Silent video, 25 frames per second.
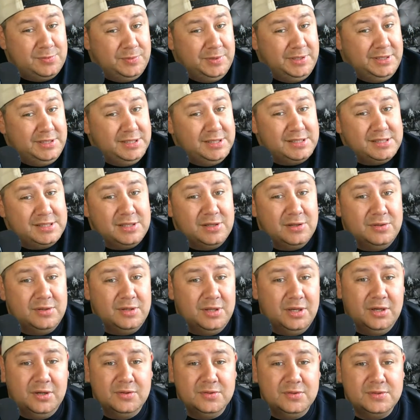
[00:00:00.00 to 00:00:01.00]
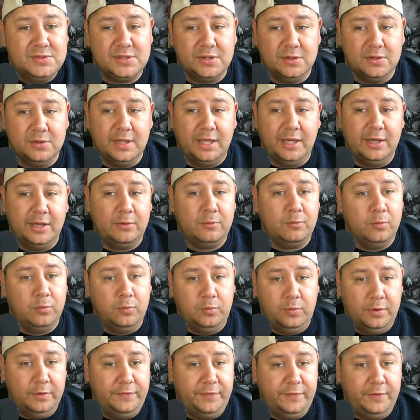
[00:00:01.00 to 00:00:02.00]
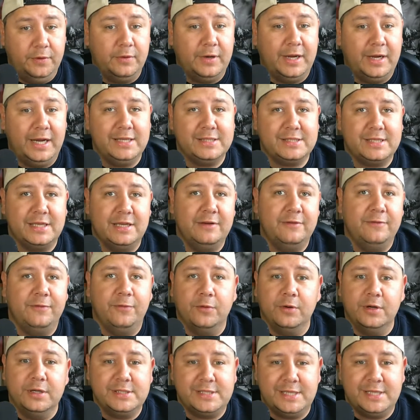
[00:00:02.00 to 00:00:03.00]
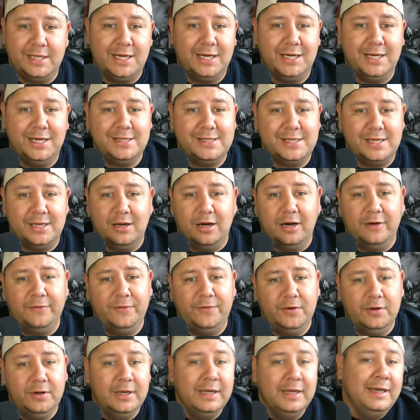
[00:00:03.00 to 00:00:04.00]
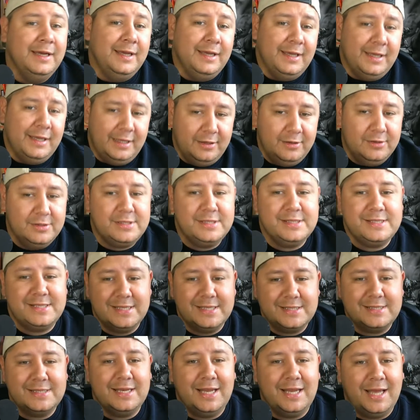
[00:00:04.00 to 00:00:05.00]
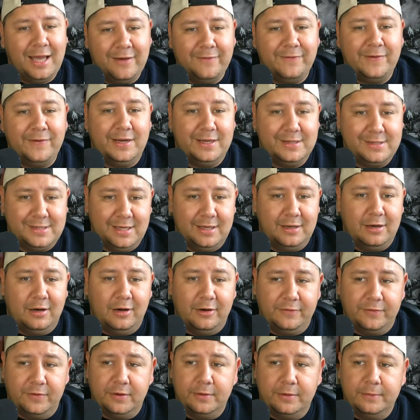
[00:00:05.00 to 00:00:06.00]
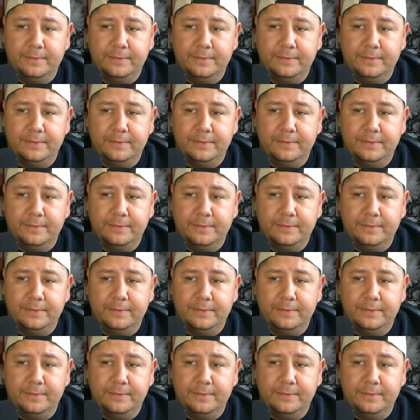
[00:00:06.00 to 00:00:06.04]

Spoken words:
We just don't know. So like, if you're asking for a 10 out of 10 offer, here's a 6.5 out of 10 offer.